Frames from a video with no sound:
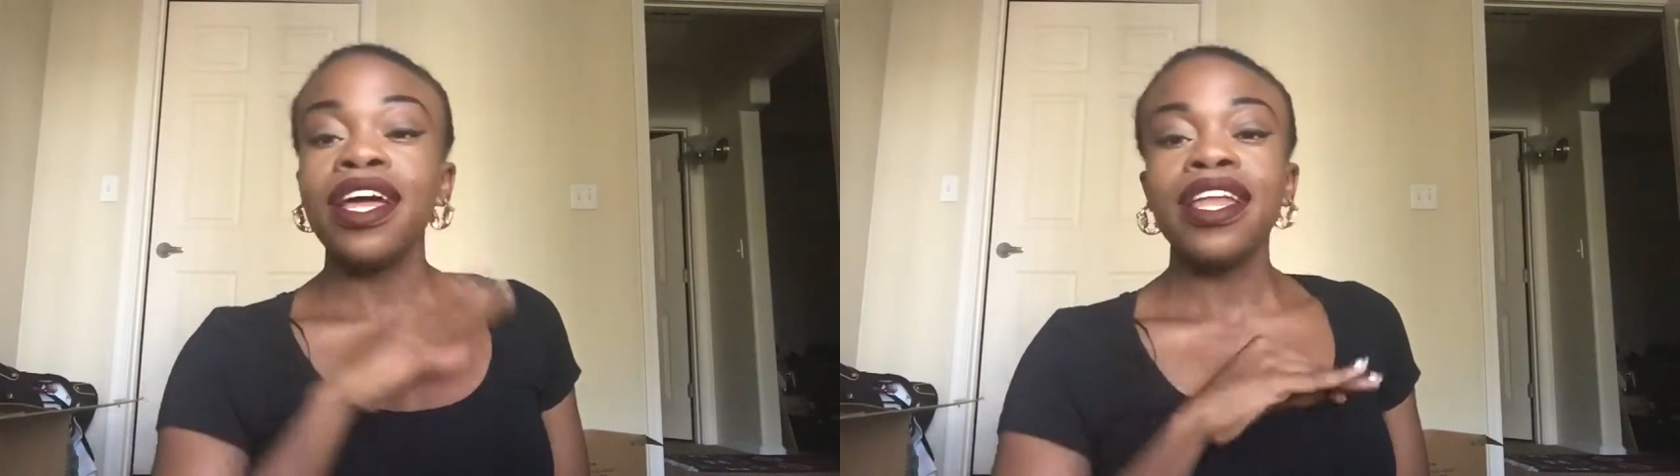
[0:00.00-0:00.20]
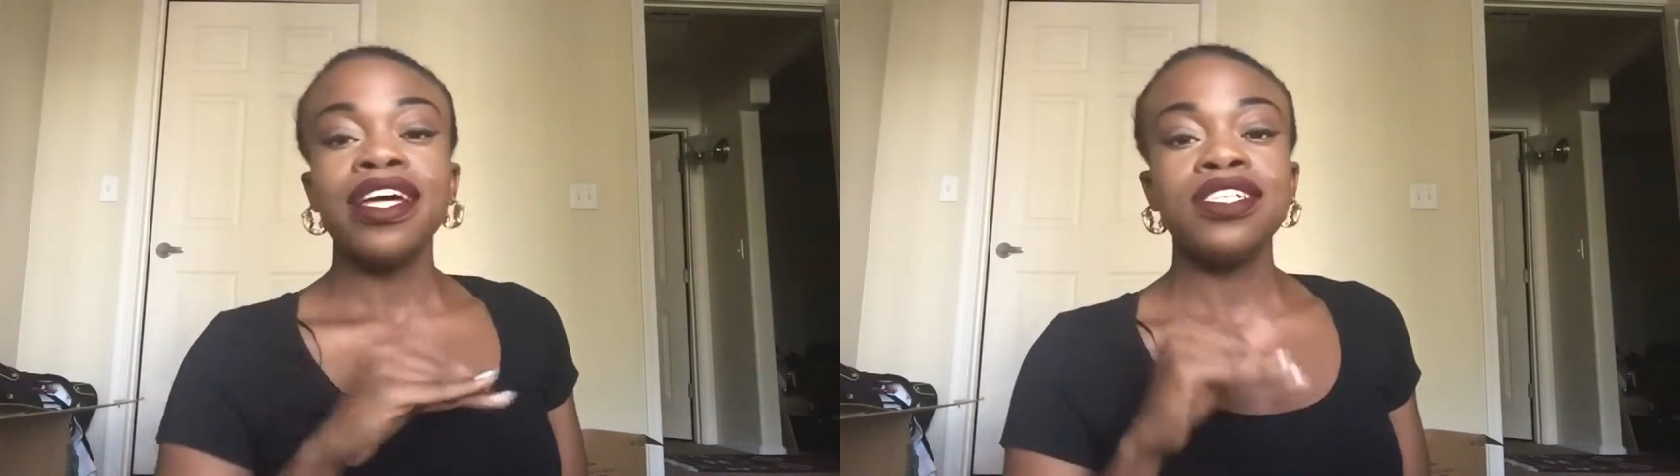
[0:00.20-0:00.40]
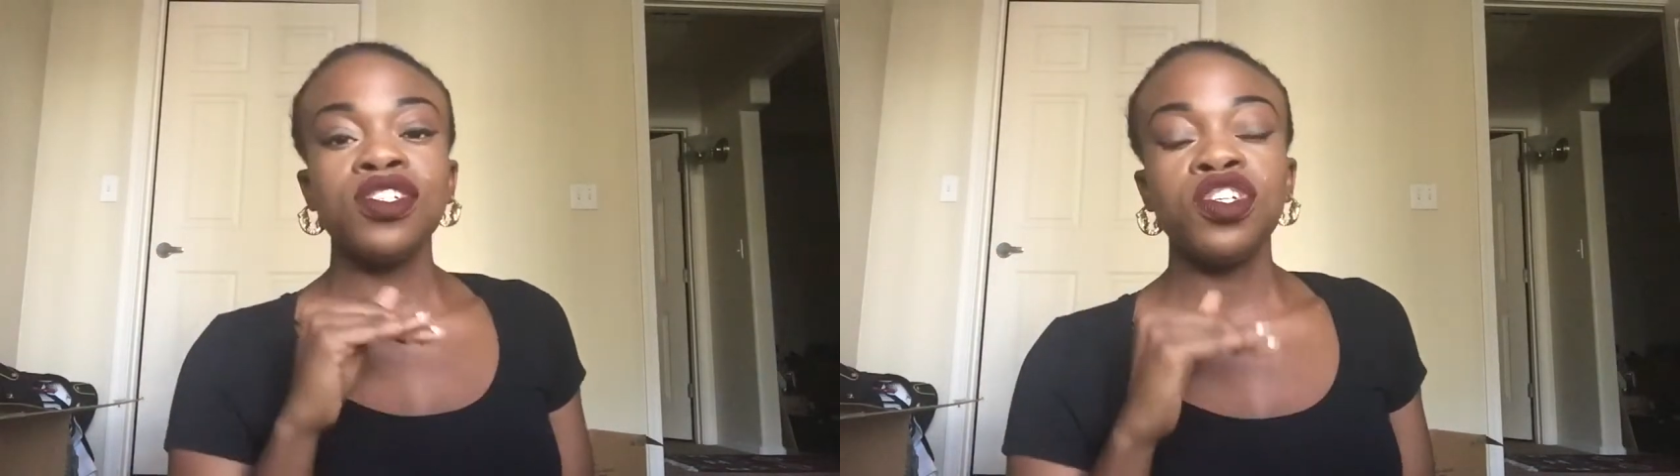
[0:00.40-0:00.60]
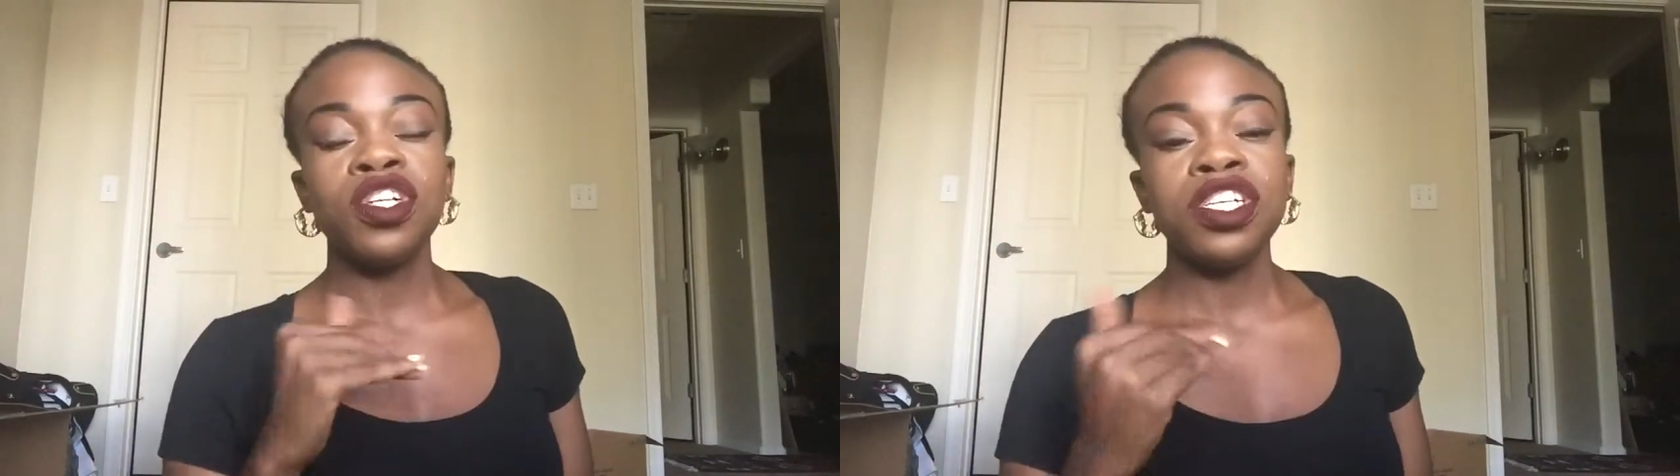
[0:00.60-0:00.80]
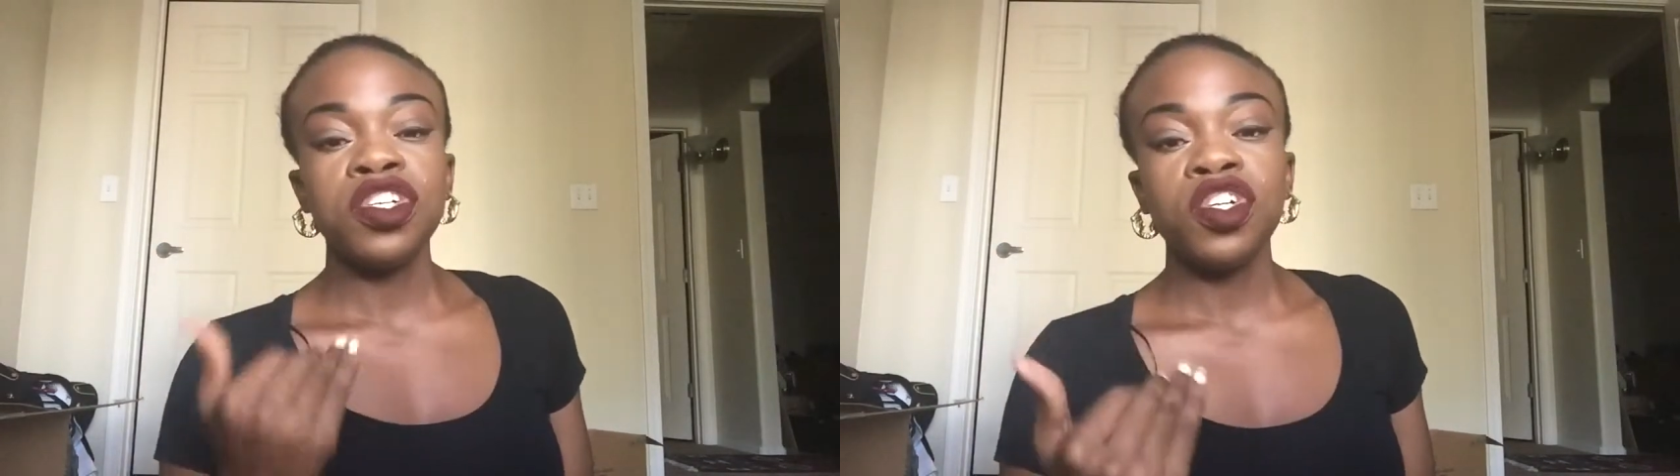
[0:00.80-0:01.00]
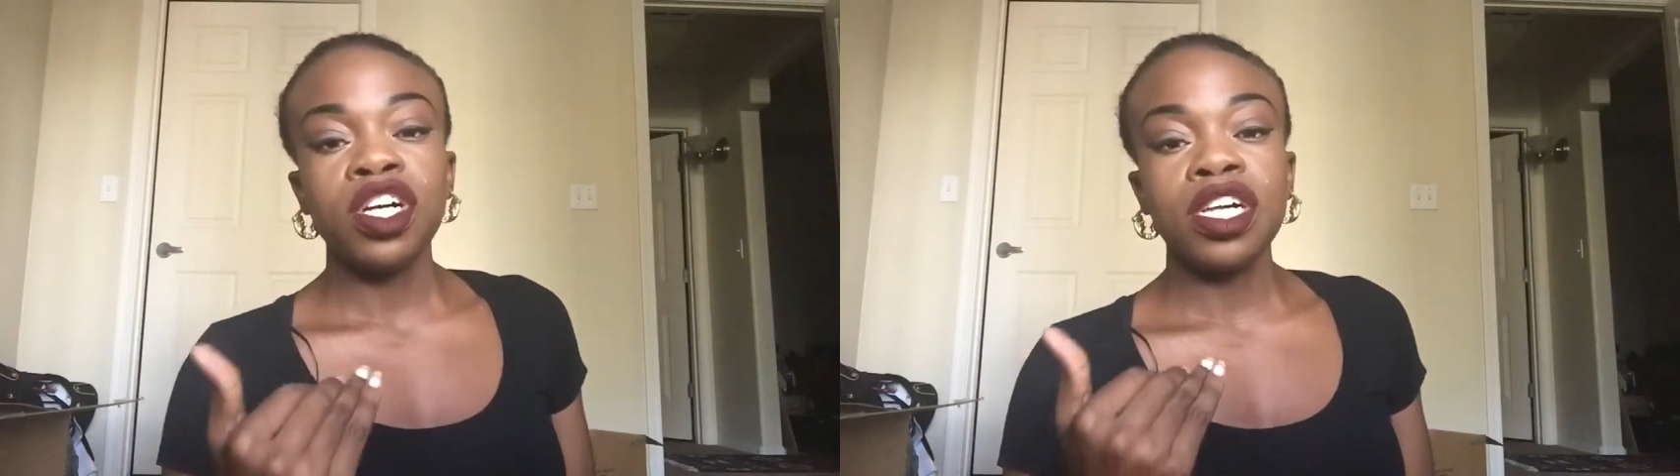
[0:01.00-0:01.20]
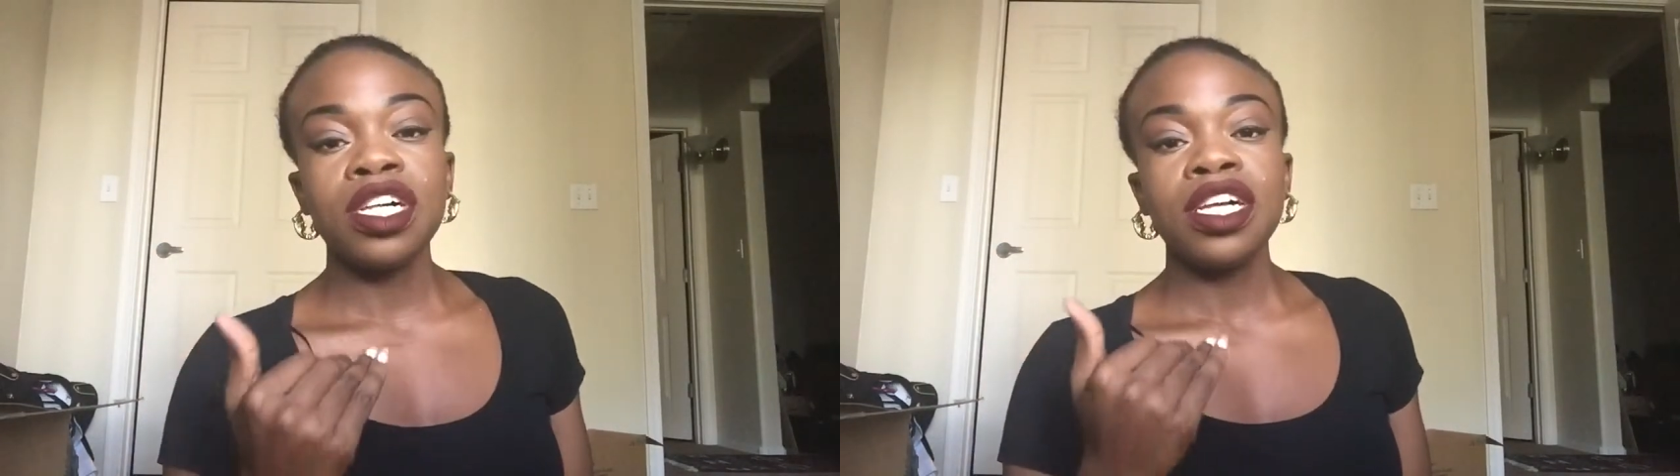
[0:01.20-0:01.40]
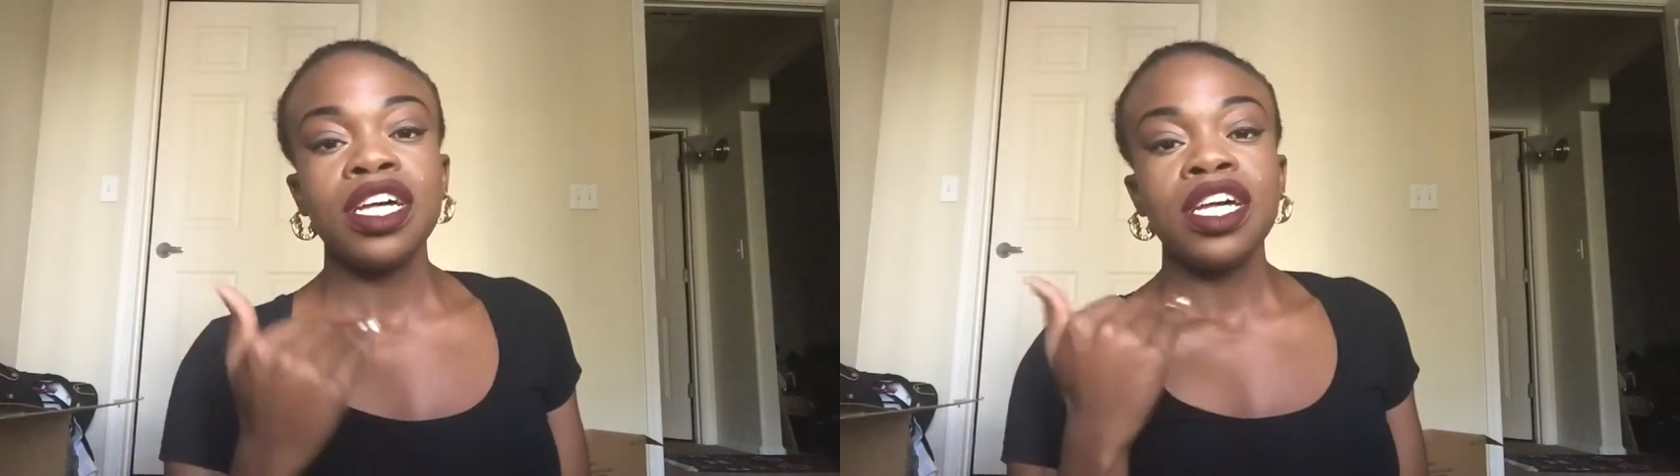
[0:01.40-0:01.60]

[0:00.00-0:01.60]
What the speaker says: is a traditional